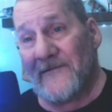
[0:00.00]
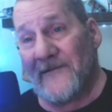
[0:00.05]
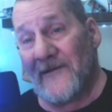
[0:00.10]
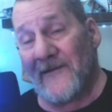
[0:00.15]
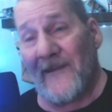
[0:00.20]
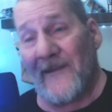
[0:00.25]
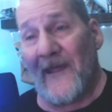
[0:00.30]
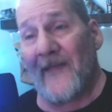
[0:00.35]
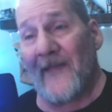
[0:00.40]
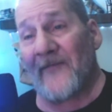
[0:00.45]

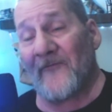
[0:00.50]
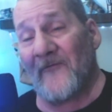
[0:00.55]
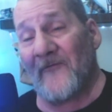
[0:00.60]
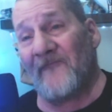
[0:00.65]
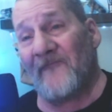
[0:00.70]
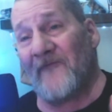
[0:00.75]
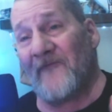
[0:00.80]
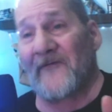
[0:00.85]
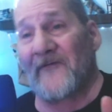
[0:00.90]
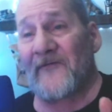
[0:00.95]
And that's
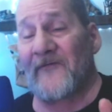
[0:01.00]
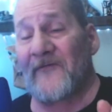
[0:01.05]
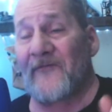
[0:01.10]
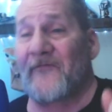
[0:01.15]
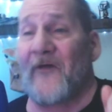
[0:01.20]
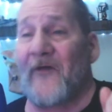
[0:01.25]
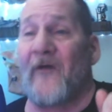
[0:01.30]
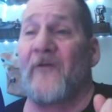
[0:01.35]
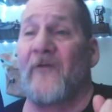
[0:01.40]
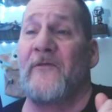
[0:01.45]
when Fisk
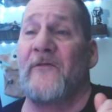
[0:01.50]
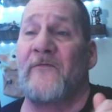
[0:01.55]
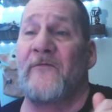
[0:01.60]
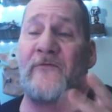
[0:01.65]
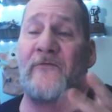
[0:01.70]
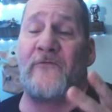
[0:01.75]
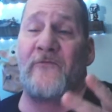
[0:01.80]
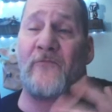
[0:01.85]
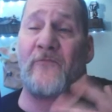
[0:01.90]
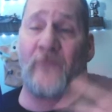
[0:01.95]
started
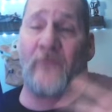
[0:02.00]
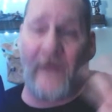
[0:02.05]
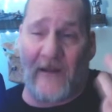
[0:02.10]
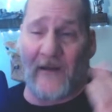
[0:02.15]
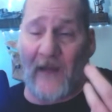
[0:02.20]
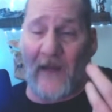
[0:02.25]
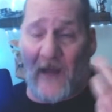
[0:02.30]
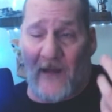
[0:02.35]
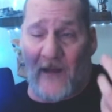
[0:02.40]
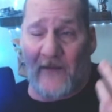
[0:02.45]
to
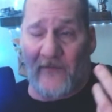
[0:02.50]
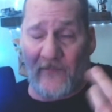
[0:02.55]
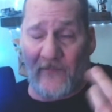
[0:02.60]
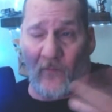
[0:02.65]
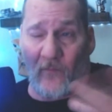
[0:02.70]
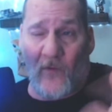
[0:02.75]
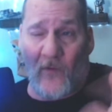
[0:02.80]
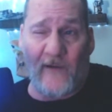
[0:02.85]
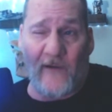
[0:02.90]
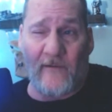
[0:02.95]
realize
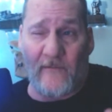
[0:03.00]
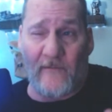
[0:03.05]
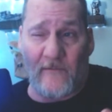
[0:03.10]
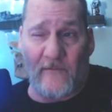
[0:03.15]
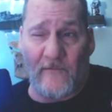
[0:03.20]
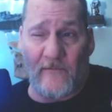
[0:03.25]
what